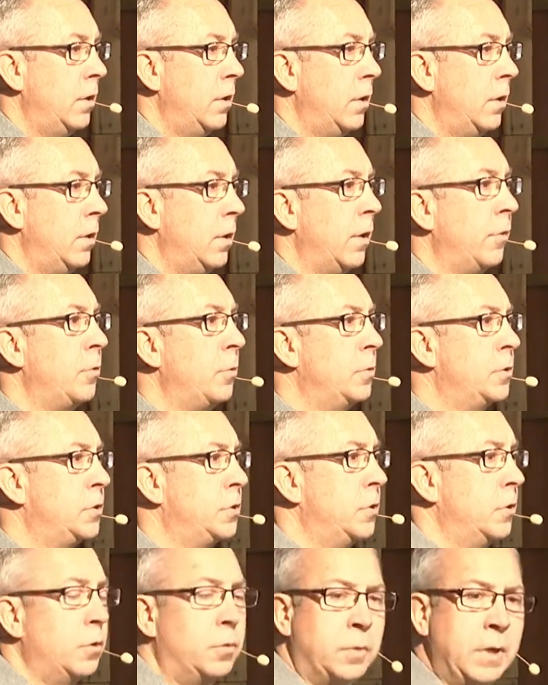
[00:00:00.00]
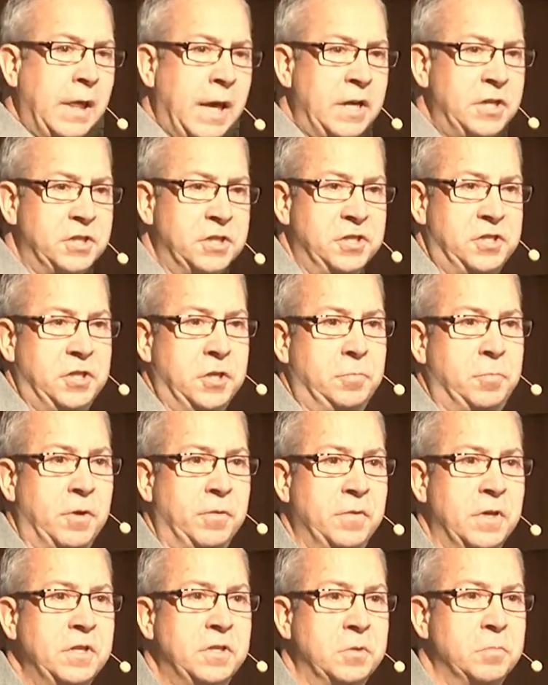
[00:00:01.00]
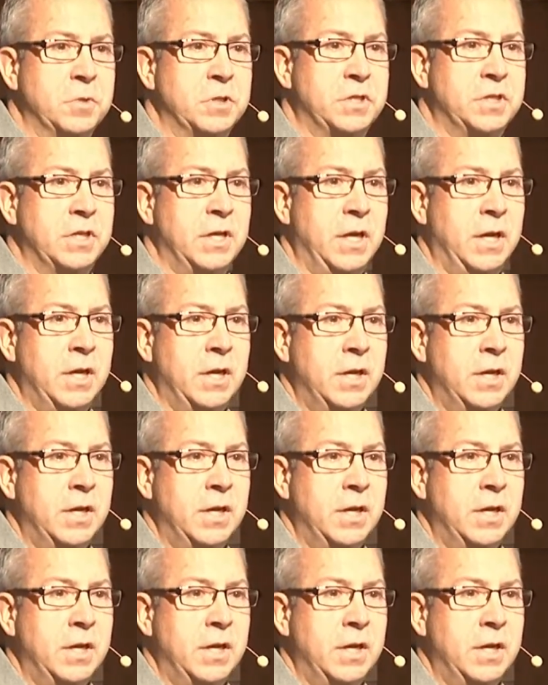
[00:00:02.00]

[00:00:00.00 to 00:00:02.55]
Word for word: Now, this relationship of intimacy